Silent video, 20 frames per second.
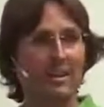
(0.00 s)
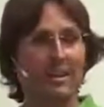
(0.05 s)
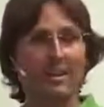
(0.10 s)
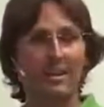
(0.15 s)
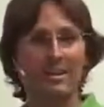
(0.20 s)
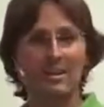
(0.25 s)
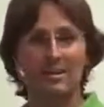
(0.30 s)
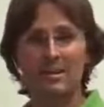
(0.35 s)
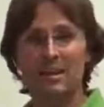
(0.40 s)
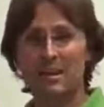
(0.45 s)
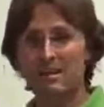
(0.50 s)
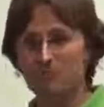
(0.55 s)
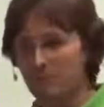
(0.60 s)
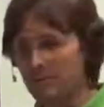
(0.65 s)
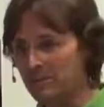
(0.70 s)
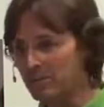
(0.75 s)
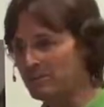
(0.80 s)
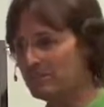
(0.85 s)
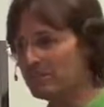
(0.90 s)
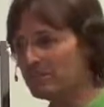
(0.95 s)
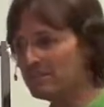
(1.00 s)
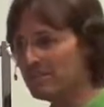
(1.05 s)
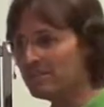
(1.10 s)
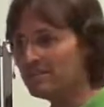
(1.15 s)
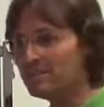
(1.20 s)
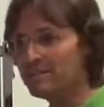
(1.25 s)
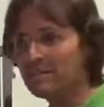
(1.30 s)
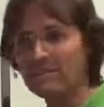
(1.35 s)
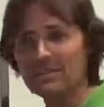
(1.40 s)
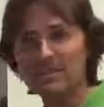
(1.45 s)
And when there's this
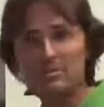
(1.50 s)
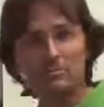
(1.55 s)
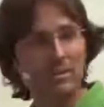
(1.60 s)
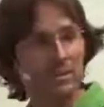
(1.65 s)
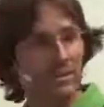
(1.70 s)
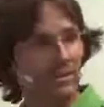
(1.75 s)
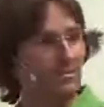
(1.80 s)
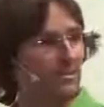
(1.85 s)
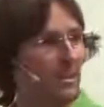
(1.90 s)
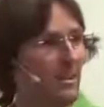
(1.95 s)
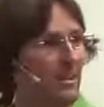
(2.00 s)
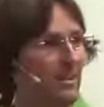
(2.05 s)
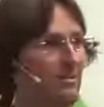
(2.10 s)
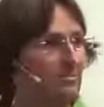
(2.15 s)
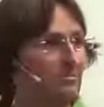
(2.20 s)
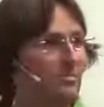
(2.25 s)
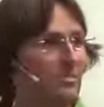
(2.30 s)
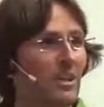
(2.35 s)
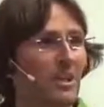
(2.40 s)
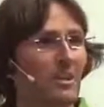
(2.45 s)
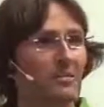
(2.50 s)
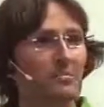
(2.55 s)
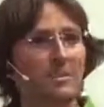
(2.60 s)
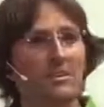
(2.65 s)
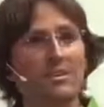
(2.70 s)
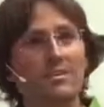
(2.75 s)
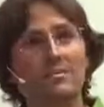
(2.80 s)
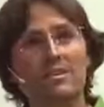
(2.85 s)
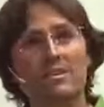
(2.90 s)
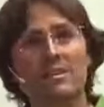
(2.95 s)
underlying belief, they then start
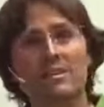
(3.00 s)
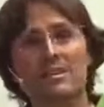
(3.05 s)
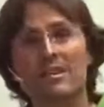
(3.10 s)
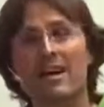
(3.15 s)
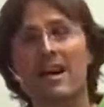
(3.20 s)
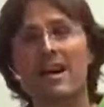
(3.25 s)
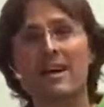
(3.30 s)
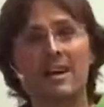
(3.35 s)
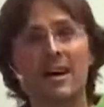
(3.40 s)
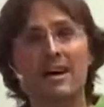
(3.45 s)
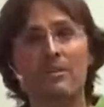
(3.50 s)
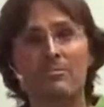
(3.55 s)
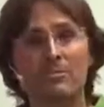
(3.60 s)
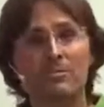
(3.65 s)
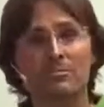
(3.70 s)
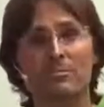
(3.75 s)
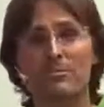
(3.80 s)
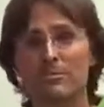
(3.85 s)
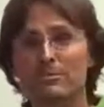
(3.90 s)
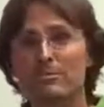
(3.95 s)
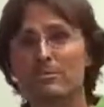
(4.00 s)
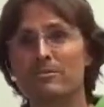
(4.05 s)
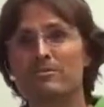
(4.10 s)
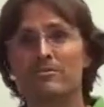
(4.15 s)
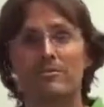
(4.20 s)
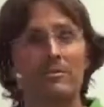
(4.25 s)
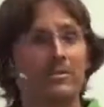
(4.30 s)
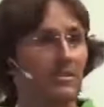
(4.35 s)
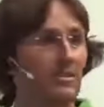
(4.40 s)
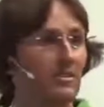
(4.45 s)
believing that they are
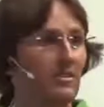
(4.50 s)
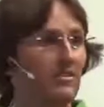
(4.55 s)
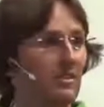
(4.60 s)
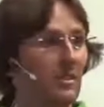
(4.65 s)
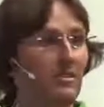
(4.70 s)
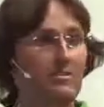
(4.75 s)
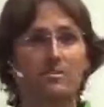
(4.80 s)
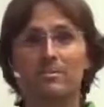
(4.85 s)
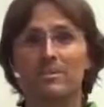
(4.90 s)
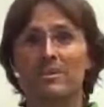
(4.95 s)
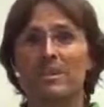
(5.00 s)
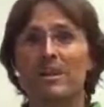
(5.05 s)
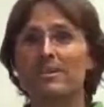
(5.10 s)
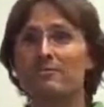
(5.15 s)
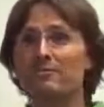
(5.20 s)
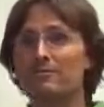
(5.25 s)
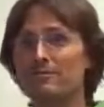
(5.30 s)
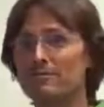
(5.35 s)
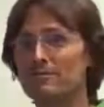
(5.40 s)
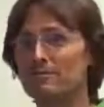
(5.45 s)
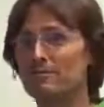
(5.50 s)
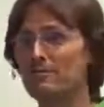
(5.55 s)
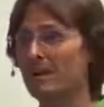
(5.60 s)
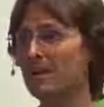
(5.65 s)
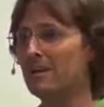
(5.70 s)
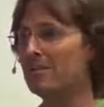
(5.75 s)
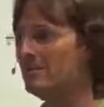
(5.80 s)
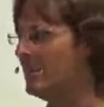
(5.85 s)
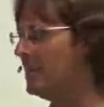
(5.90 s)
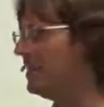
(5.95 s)
responsible for the sexual behaviour of
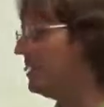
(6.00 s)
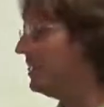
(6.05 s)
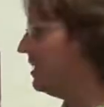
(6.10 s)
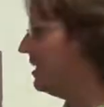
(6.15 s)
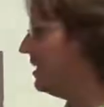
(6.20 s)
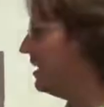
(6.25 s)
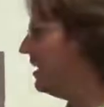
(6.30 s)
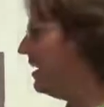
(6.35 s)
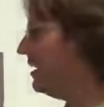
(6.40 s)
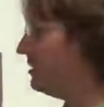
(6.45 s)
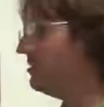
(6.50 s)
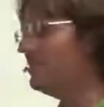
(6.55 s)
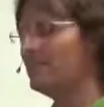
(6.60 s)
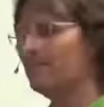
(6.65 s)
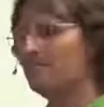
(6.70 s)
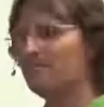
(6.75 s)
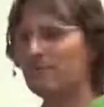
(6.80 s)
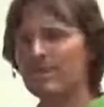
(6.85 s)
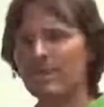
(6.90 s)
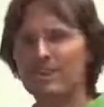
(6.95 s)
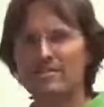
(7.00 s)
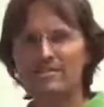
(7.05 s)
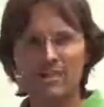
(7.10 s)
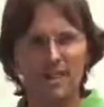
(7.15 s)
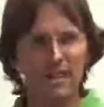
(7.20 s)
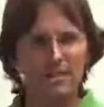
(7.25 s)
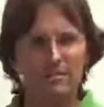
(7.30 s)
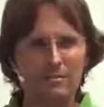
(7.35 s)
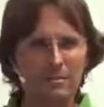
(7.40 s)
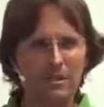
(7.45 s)
the male. And therefore, they
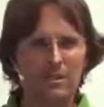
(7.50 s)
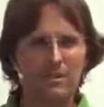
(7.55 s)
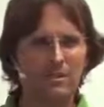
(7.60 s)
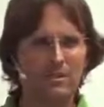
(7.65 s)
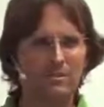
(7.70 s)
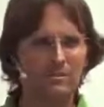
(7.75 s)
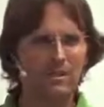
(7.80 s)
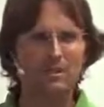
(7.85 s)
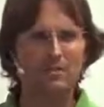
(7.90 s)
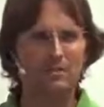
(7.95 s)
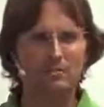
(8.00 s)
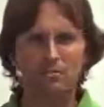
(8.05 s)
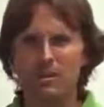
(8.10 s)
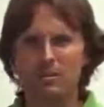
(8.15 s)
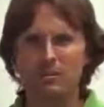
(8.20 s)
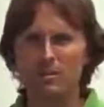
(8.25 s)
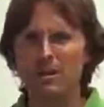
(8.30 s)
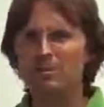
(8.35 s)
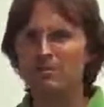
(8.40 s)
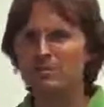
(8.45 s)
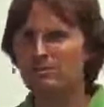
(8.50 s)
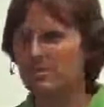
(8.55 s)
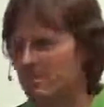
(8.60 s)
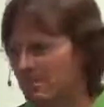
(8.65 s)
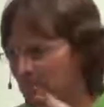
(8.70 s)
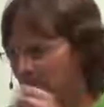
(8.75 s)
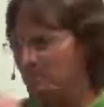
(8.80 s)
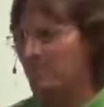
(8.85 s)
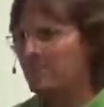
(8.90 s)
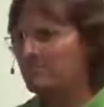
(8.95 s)
start looking at themselves. What am I
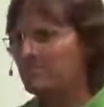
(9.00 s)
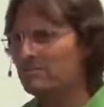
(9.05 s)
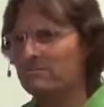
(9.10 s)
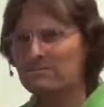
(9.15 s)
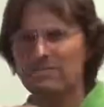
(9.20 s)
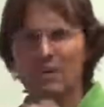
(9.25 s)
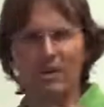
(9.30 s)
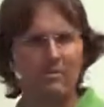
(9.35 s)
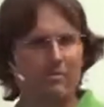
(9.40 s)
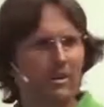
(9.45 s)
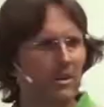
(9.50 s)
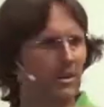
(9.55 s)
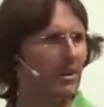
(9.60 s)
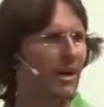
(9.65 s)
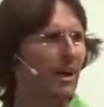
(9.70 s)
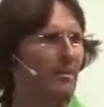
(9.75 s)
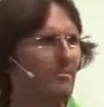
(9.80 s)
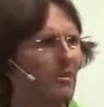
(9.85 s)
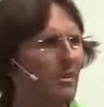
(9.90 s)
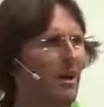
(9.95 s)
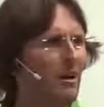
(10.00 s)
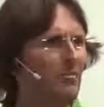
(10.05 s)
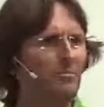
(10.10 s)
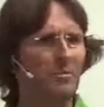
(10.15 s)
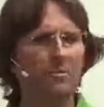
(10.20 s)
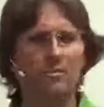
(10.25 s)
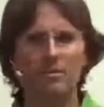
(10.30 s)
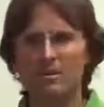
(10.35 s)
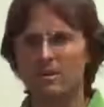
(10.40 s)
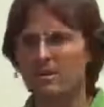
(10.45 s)
doing? I've got to cover
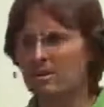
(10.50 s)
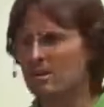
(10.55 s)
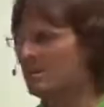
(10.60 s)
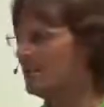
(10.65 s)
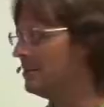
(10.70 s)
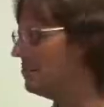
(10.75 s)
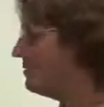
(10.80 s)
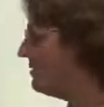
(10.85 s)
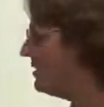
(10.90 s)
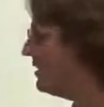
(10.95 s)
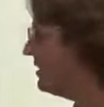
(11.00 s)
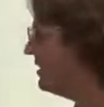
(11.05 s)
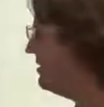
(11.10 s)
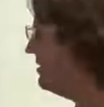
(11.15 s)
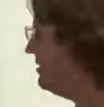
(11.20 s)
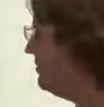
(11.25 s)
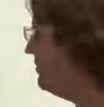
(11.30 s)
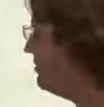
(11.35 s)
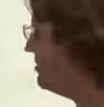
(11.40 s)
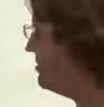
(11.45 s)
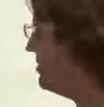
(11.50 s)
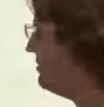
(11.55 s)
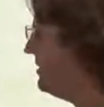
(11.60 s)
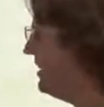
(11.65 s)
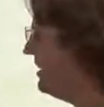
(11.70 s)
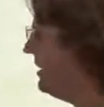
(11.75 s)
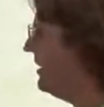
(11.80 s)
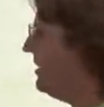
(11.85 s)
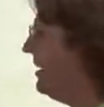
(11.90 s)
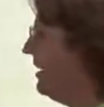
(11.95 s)
up more, right? Or
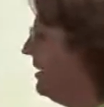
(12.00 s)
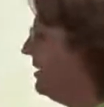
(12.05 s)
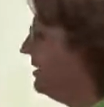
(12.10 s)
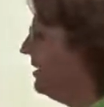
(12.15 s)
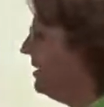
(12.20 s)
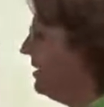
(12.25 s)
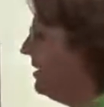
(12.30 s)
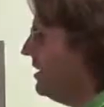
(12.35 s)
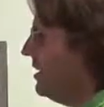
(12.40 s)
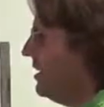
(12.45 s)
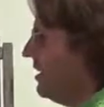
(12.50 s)
something like that.